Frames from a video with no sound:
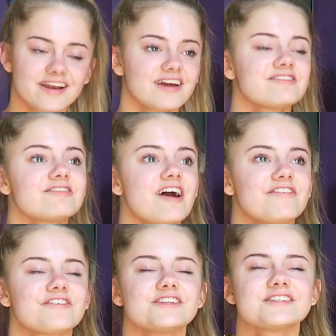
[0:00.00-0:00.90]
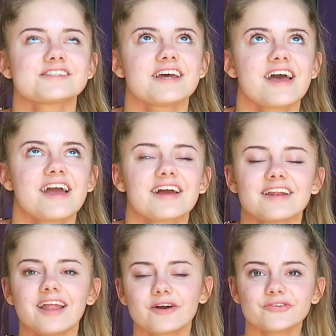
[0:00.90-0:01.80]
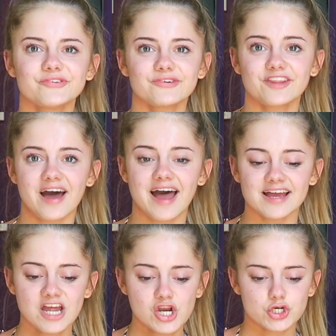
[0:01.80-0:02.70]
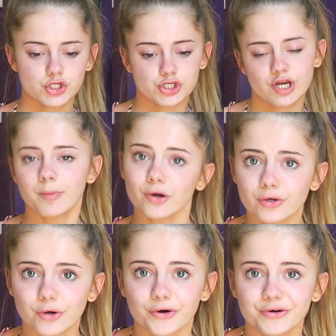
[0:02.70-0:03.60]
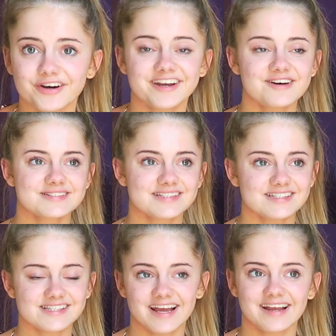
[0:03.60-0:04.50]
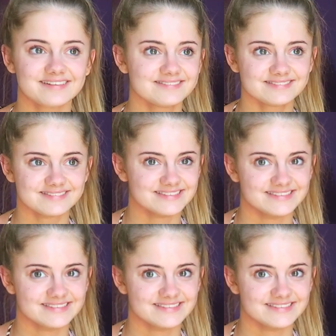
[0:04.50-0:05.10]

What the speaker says: and like referencing and like all of that shabunkle. And I was just like, I don't